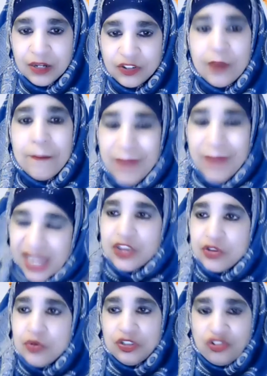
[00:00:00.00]
to make
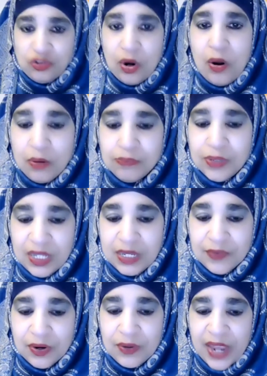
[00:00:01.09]
you a strong
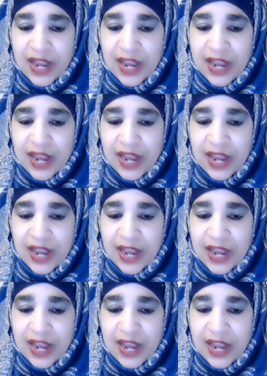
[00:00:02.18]
believer.